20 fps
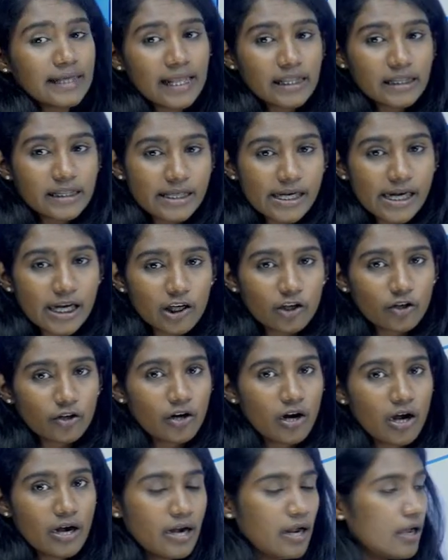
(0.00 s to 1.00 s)
sensory
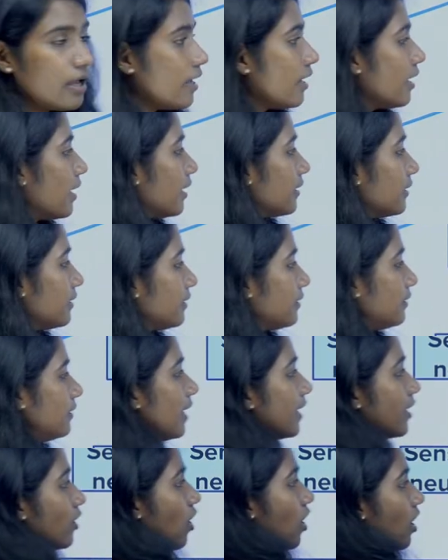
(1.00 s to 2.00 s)
neuron,
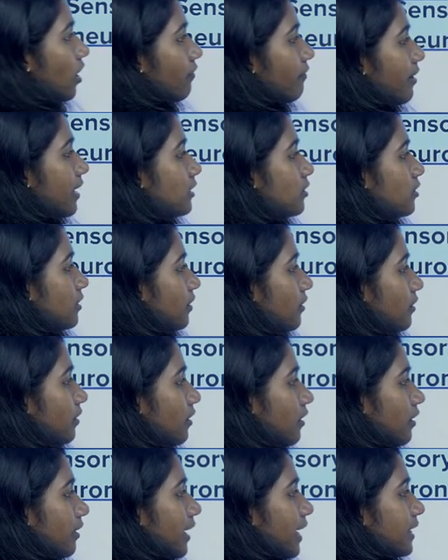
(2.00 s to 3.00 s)
it always
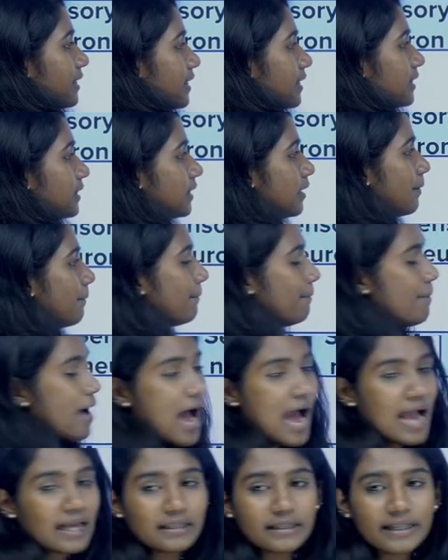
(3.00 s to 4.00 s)
reaches the
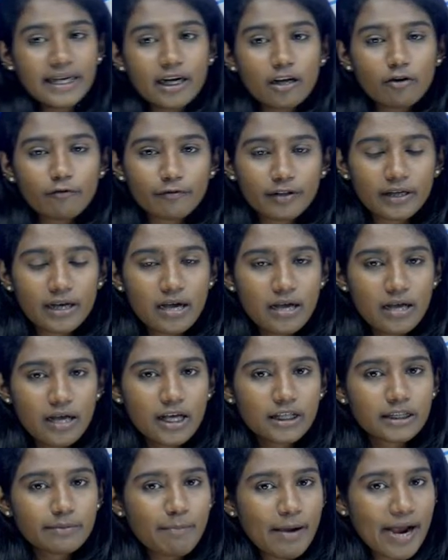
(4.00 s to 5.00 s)
back side of the
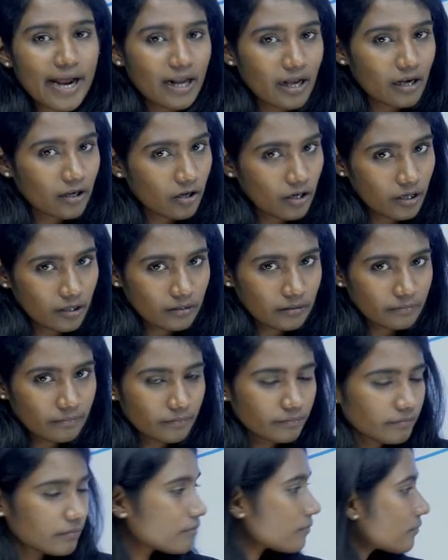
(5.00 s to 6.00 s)
spinal cord.
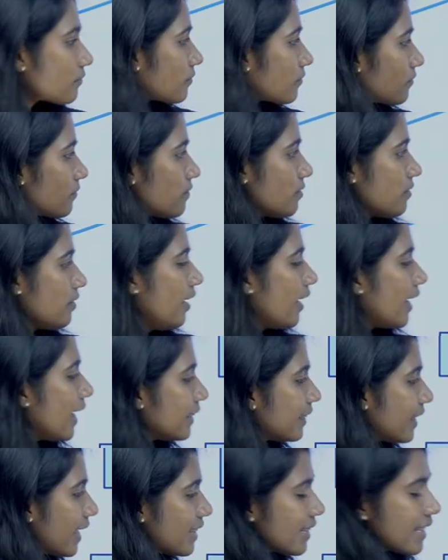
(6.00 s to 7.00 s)

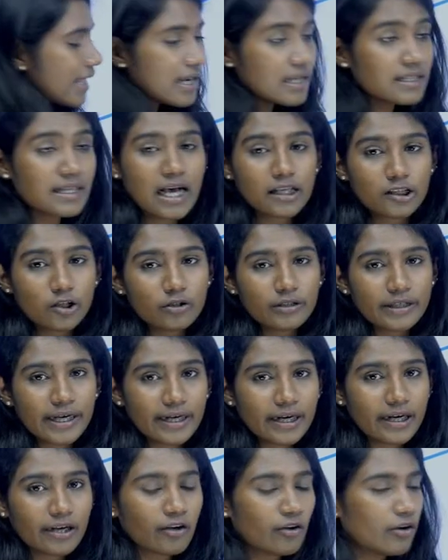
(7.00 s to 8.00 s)
And then there is
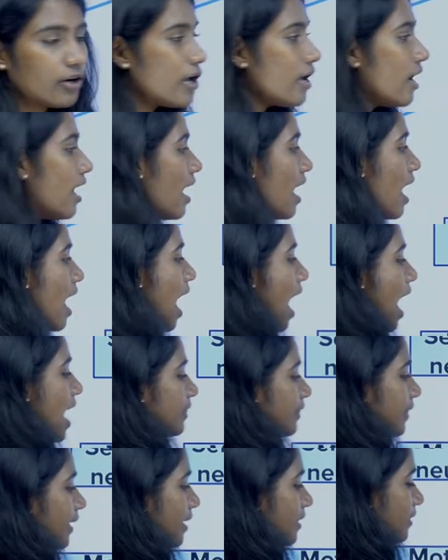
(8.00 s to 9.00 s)
associated neuron.
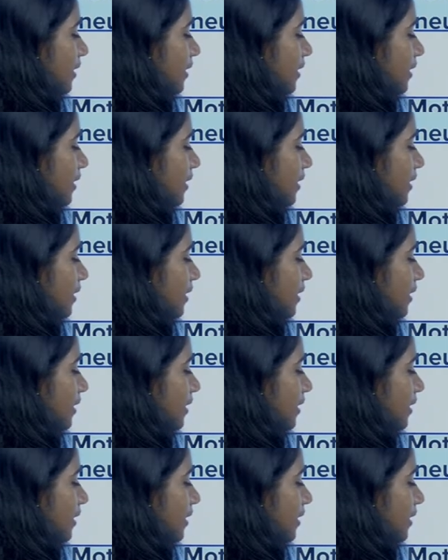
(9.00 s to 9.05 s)
And then